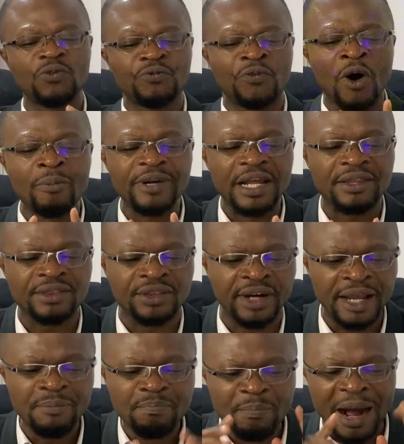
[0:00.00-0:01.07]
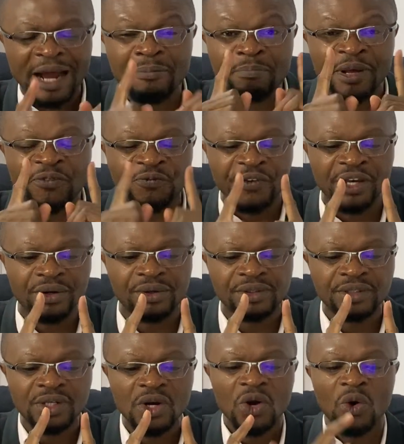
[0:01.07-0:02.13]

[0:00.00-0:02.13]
form the 3-man midfield,